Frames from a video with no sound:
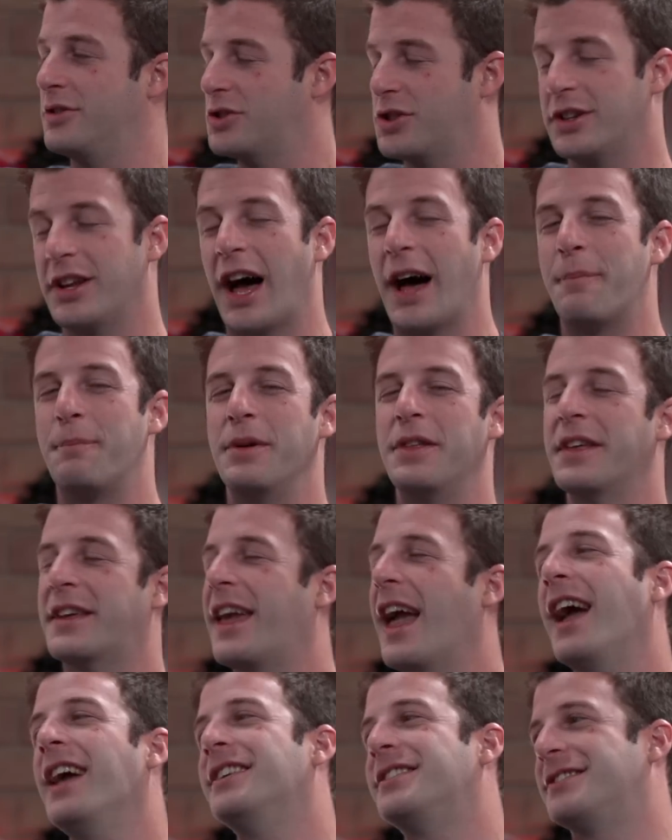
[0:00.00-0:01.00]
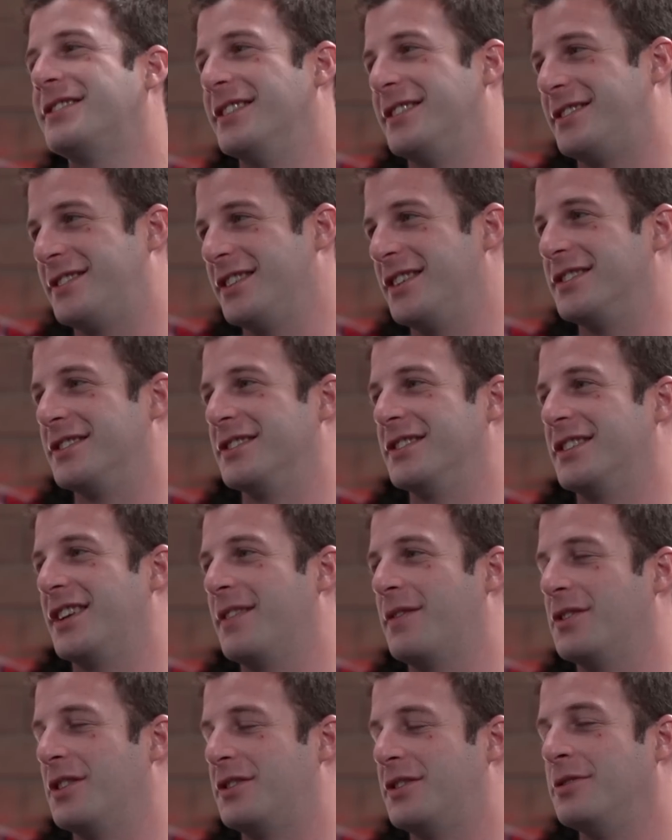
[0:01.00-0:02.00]
Should not be the case this season,
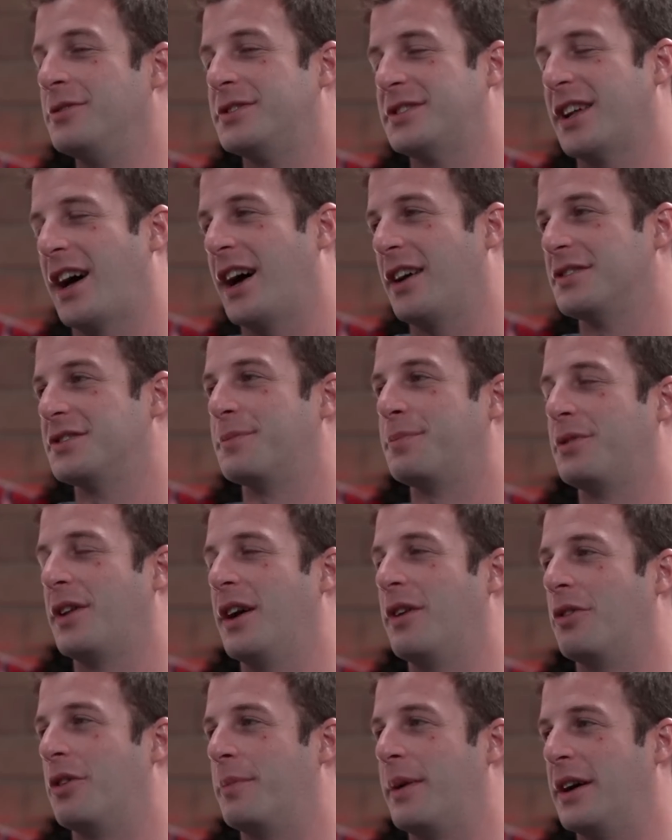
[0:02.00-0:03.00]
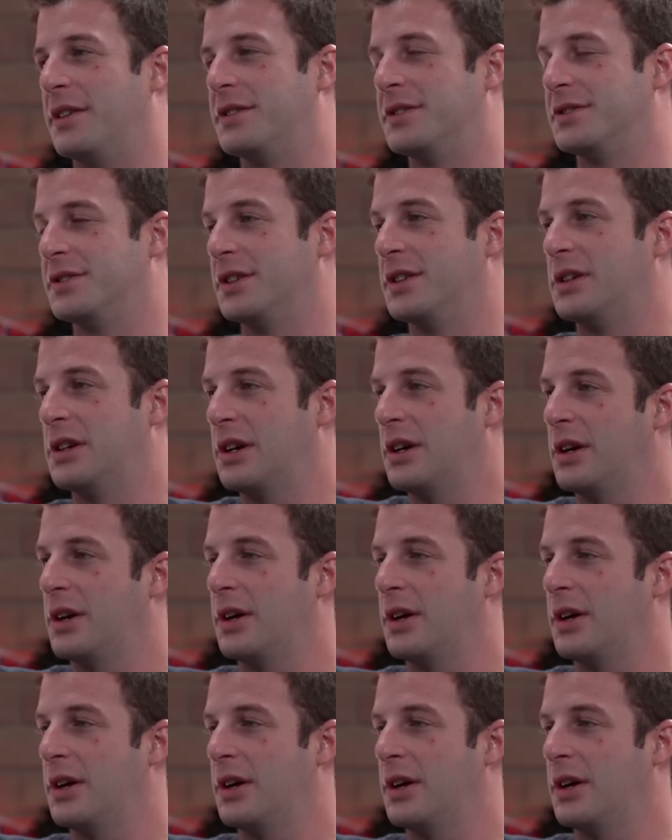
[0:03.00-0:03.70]
given the two styles of play we're about to see.